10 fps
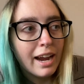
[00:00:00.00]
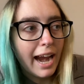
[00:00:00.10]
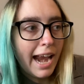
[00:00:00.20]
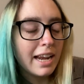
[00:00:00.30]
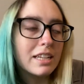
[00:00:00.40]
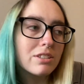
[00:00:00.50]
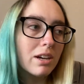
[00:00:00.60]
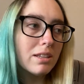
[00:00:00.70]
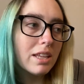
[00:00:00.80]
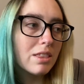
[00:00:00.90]
And I
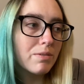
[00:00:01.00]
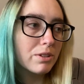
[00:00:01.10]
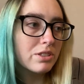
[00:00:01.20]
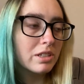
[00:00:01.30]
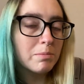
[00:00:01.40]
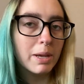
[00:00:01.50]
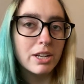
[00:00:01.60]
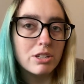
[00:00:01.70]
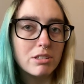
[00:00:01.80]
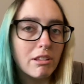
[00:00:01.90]
start like the first 10
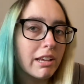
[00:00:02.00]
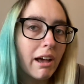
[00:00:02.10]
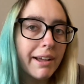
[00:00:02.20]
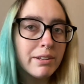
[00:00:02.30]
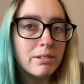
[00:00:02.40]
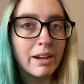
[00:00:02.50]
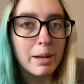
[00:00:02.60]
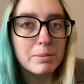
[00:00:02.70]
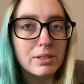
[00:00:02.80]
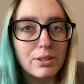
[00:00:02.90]
pages like I don't
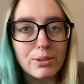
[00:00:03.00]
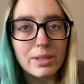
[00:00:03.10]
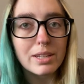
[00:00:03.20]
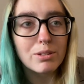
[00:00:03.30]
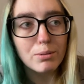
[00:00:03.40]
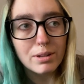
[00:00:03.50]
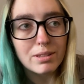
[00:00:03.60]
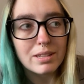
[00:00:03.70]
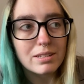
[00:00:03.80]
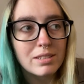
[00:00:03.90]
absolutely adore
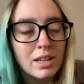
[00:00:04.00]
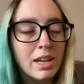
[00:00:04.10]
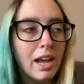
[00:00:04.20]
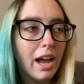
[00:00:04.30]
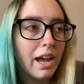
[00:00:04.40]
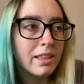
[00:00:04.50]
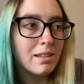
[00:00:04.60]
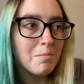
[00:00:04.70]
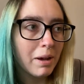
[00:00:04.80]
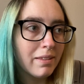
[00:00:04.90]
this. And
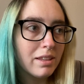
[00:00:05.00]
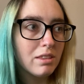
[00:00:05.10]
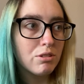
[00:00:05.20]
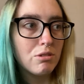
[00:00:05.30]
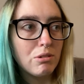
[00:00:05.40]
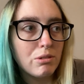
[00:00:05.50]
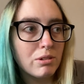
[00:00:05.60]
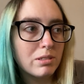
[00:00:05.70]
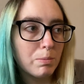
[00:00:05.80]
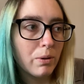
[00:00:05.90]
then by like the two
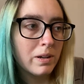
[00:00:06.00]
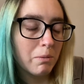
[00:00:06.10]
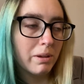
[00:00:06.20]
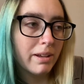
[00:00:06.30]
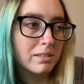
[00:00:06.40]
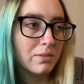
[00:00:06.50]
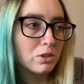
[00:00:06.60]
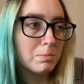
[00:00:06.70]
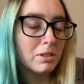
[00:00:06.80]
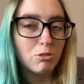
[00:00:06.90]
thirds point, I realize I've
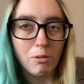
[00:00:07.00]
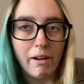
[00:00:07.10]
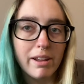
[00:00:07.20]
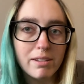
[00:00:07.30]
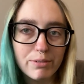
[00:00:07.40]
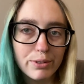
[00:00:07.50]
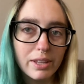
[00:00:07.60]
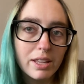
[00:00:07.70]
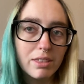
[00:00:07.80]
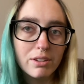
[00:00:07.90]
just been crying for
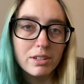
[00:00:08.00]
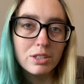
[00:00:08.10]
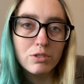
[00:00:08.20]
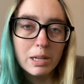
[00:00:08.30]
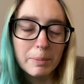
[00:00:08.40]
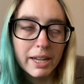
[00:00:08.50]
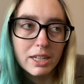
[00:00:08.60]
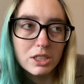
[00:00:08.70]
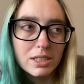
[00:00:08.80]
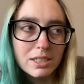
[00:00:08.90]
like 30 straight
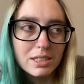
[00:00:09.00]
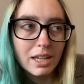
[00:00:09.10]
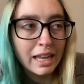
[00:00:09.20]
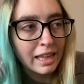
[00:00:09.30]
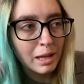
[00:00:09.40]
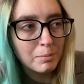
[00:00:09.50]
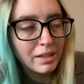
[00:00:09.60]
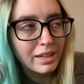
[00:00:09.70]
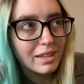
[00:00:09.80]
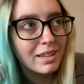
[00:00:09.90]
pages. And I'm
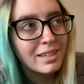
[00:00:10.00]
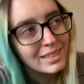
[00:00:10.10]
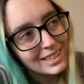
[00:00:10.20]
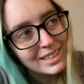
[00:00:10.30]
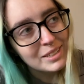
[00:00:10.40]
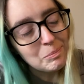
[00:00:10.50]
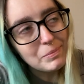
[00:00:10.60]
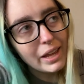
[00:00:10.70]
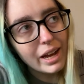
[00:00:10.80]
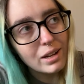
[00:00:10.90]
like,
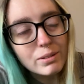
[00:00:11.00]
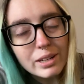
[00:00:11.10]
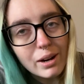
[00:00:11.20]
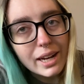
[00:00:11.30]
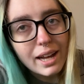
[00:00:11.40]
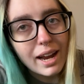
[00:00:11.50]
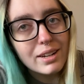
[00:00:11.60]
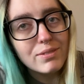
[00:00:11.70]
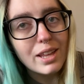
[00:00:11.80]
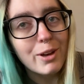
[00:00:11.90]
oh no, I kind
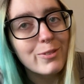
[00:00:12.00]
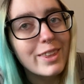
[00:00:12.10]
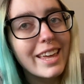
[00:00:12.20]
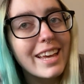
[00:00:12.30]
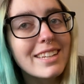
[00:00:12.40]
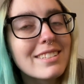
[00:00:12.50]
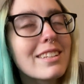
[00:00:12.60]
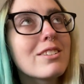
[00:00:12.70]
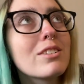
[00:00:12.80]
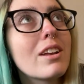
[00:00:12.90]
of love this.
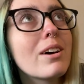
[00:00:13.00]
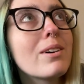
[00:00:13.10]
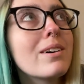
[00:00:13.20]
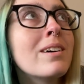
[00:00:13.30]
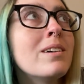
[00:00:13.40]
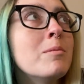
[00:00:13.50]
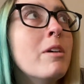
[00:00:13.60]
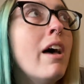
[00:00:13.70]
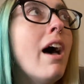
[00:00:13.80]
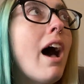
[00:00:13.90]
So um,
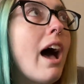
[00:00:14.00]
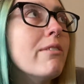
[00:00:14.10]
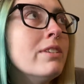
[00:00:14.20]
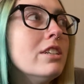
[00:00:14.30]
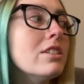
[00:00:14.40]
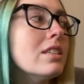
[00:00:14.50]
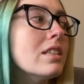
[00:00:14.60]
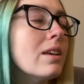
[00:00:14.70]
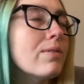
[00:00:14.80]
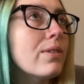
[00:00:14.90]
I finished this
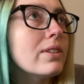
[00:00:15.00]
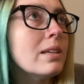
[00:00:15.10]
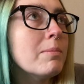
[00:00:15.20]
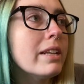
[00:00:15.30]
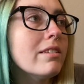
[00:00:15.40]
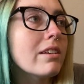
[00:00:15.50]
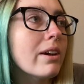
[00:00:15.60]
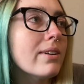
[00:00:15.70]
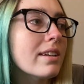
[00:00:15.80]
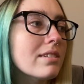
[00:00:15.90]
like 15 minutes
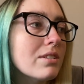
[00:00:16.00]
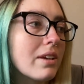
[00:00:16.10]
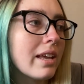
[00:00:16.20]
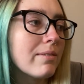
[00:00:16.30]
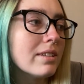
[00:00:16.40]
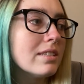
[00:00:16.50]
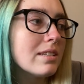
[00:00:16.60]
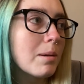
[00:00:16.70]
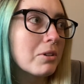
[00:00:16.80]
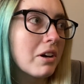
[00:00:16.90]
ago and I still can't really
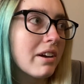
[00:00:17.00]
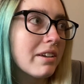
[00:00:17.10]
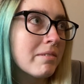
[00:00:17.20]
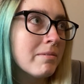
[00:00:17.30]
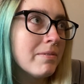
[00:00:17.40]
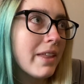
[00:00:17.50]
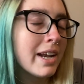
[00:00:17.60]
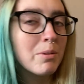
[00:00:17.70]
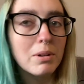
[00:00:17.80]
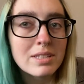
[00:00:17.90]
stop crying. And
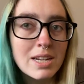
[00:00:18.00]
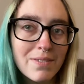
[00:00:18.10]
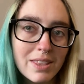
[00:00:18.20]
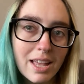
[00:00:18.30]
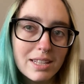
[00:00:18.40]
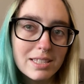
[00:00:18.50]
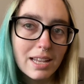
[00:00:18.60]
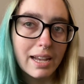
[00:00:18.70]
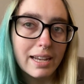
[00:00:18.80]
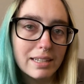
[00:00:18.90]
it wasn't even that
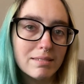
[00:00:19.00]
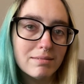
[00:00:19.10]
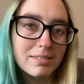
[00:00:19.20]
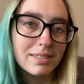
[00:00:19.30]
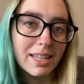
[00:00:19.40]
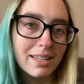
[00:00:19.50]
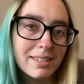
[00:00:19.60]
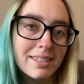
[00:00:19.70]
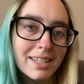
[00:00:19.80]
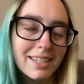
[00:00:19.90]
sad. Like
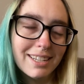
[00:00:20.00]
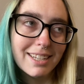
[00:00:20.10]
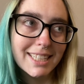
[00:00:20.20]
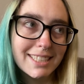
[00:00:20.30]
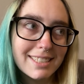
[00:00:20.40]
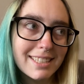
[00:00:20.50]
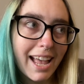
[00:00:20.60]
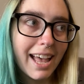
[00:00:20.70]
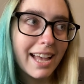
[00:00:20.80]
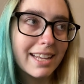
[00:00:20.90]
it's
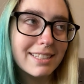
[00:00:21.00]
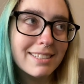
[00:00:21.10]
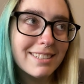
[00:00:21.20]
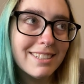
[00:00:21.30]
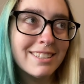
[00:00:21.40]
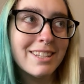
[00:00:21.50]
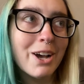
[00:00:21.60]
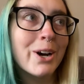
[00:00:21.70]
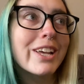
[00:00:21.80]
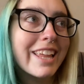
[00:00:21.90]
sad, you
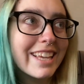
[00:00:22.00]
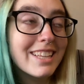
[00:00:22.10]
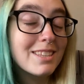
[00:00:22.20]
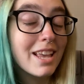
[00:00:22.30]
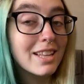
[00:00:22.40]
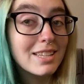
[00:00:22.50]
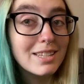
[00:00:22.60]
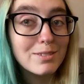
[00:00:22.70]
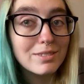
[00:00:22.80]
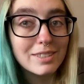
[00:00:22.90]
know, like it, it
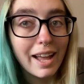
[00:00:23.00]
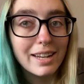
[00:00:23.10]
is sad.